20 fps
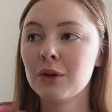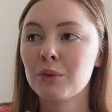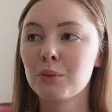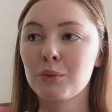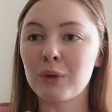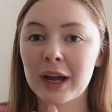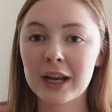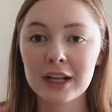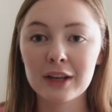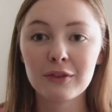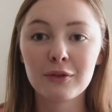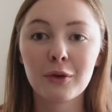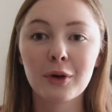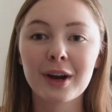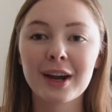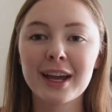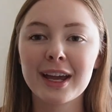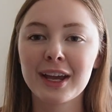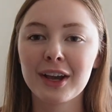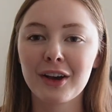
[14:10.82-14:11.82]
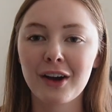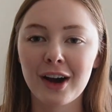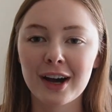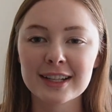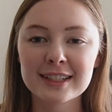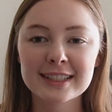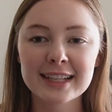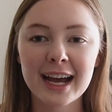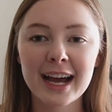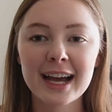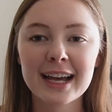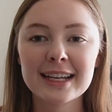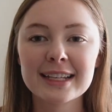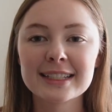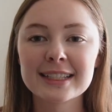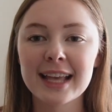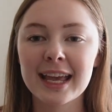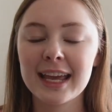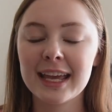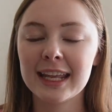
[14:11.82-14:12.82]
ready for it in God's
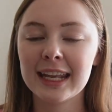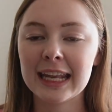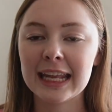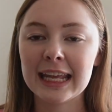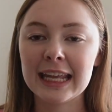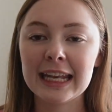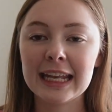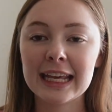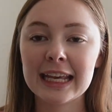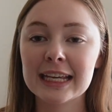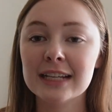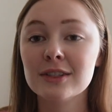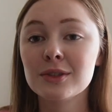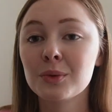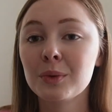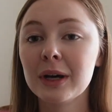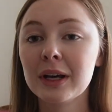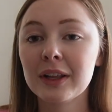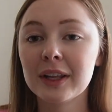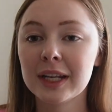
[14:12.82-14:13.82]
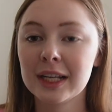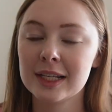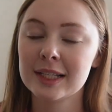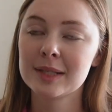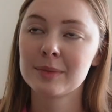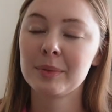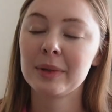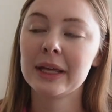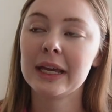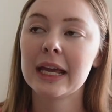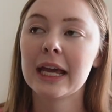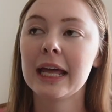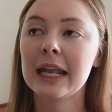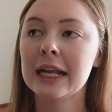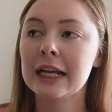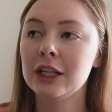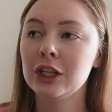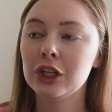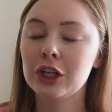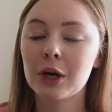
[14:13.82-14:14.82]
eyes and in His will and His plan.
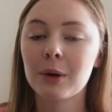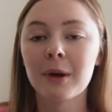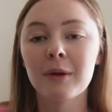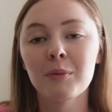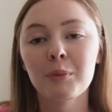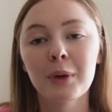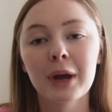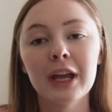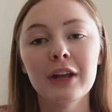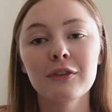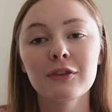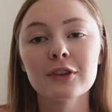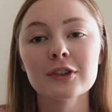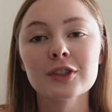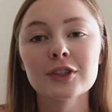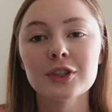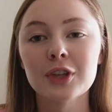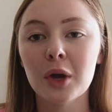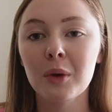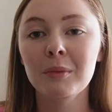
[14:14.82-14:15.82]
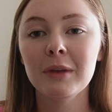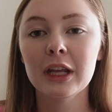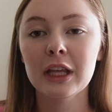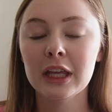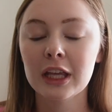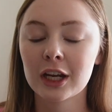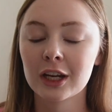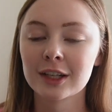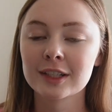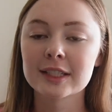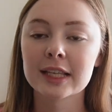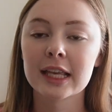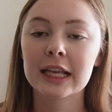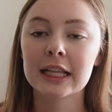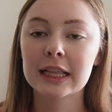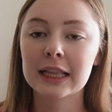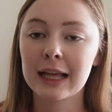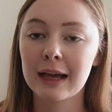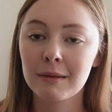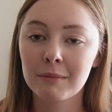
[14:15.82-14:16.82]
And you know, I've prayed for so many years,
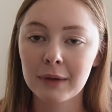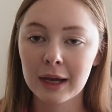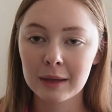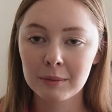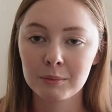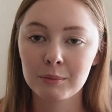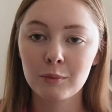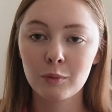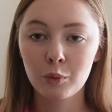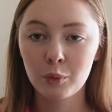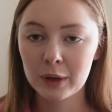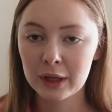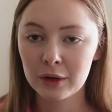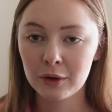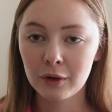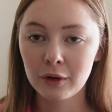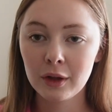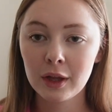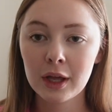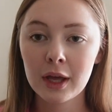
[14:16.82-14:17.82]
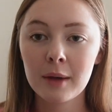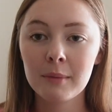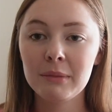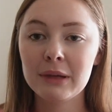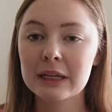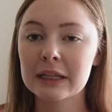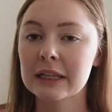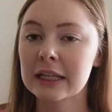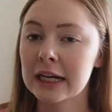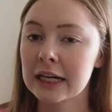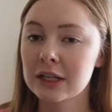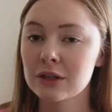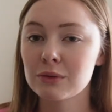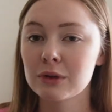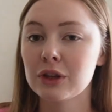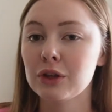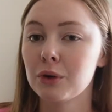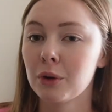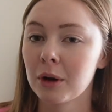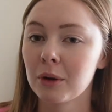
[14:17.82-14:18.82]
like, let my will be aligned
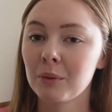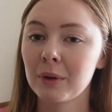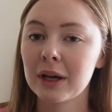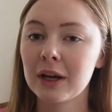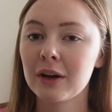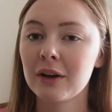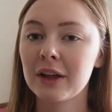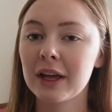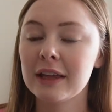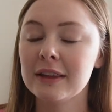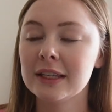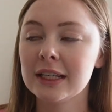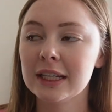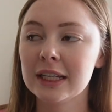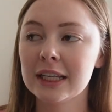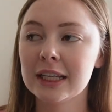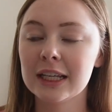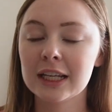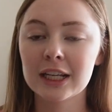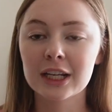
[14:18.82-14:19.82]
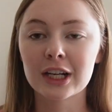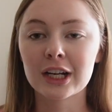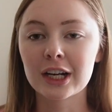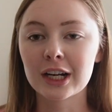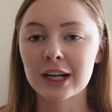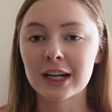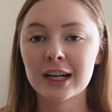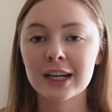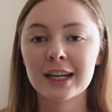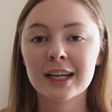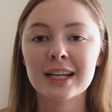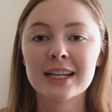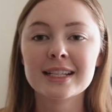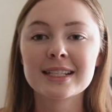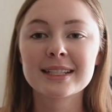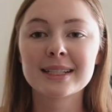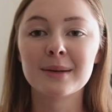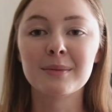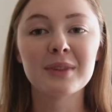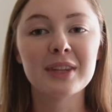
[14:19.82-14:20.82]
with your will. And then here,
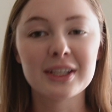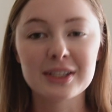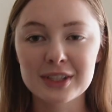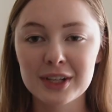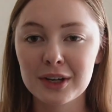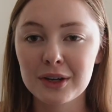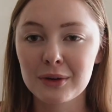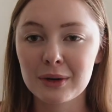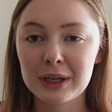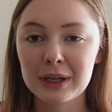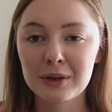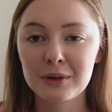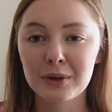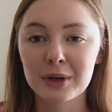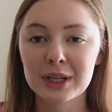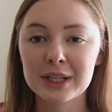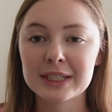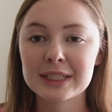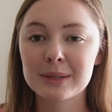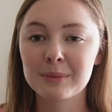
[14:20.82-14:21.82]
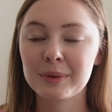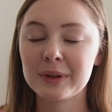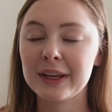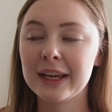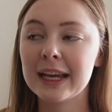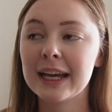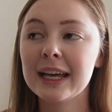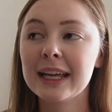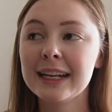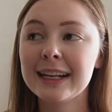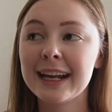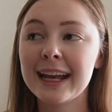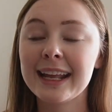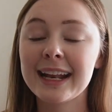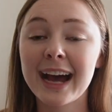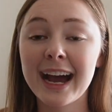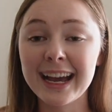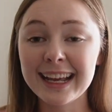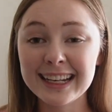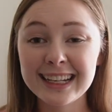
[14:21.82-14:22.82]
something's not going according to plan
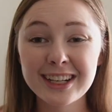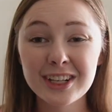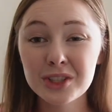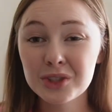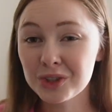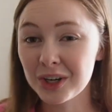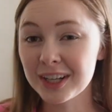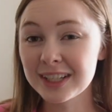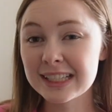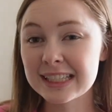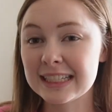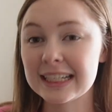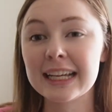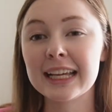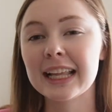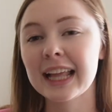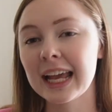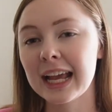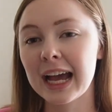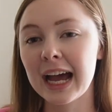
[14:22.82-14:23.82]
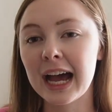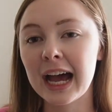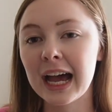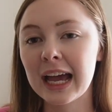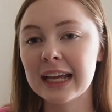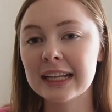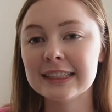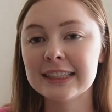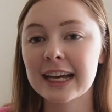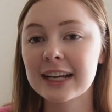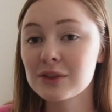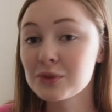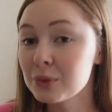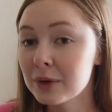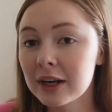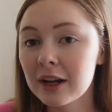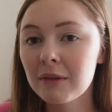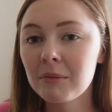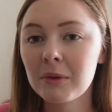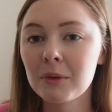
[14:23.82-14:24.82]
and I need to trust it. Like, I, that's
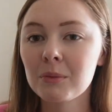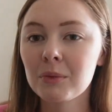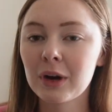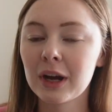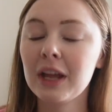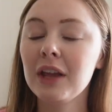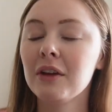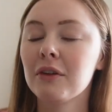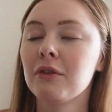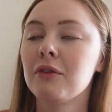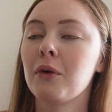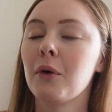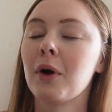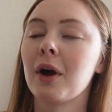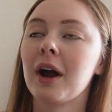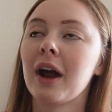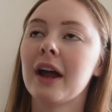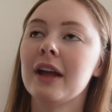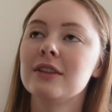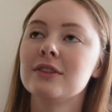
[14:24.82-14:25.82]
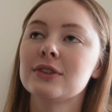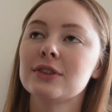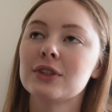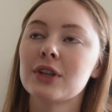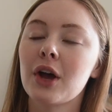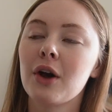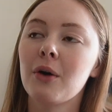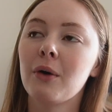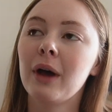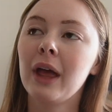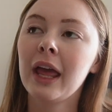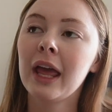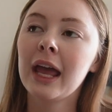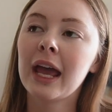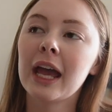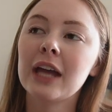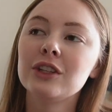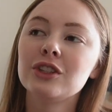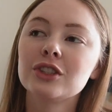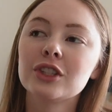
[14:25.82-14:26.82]
what I've been praying for. And so
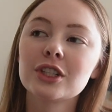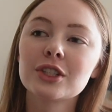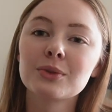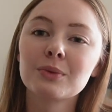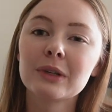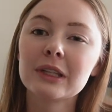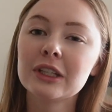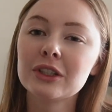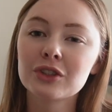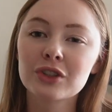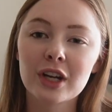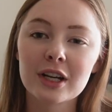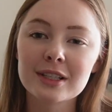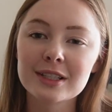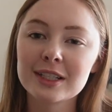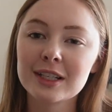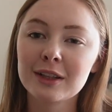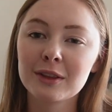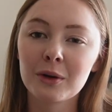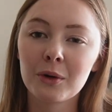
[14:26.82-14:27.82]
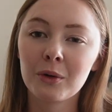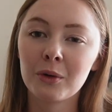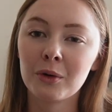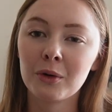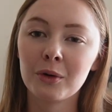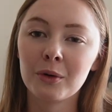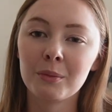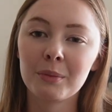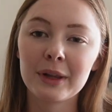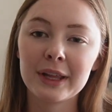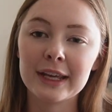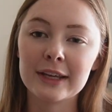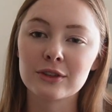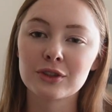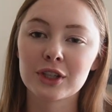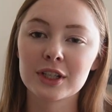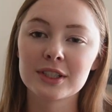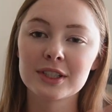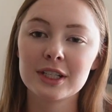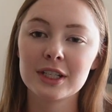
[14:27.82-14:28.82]
it's just really trusting the whole plan,
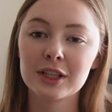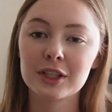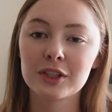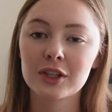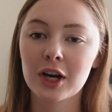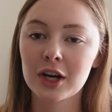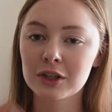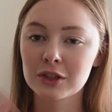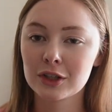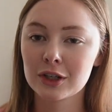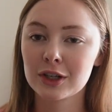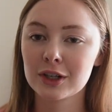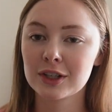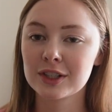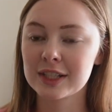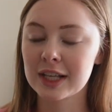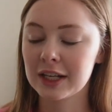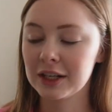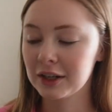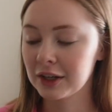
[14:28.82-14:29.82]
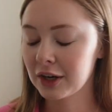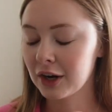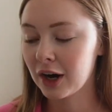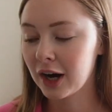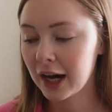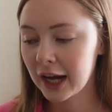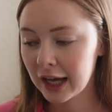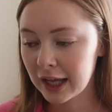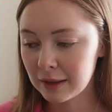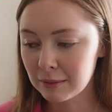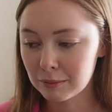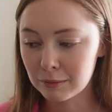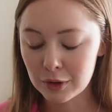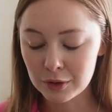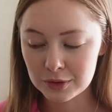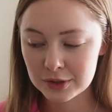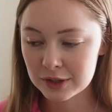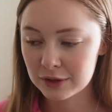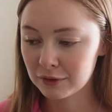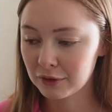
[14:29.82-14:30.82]
trusting the doctors and God
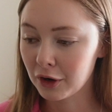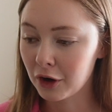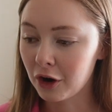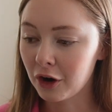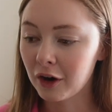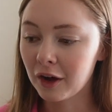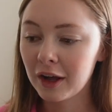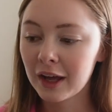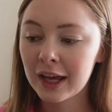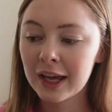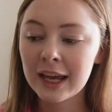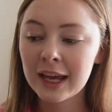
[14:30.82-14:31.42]
most of all,